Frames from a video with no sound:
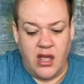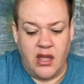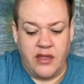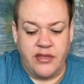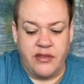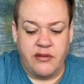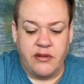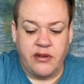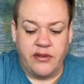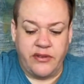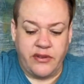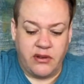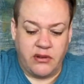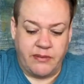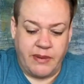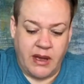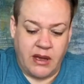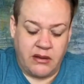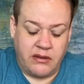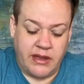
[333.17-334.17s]
They're also
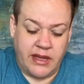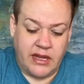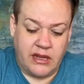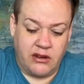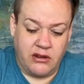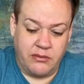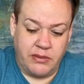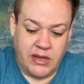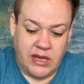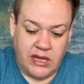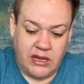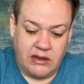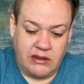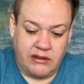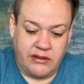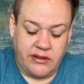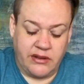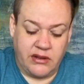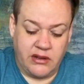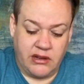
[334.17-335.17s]
about like new
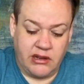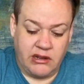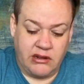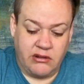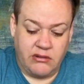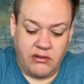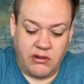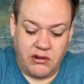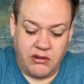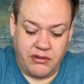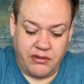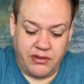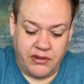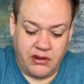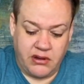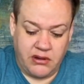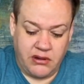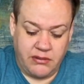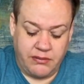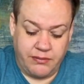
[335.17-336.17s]
beginnings and growth
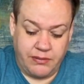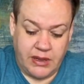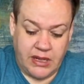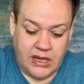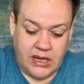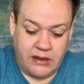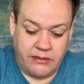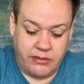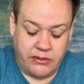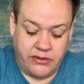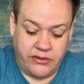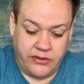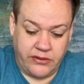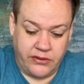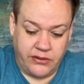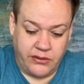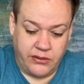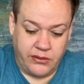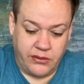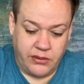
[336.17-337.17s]
and being able
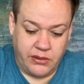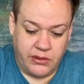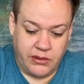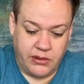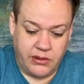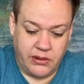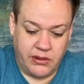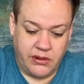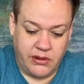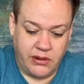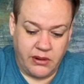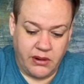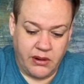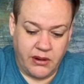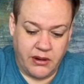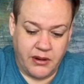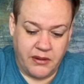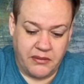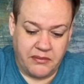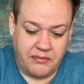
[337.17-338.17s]

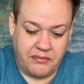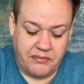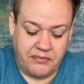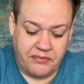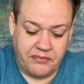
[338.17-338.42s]
um,